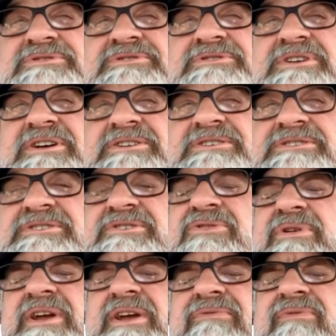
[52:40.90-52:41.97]
06,
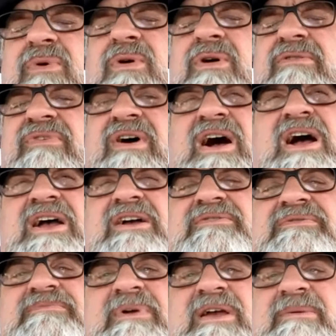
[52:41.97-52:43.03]
3, 4, 5,
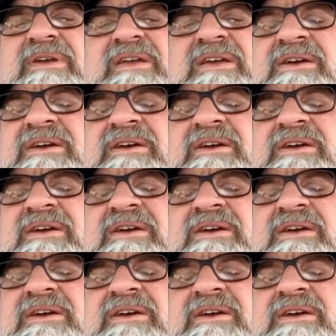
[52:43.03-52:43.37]
maybe.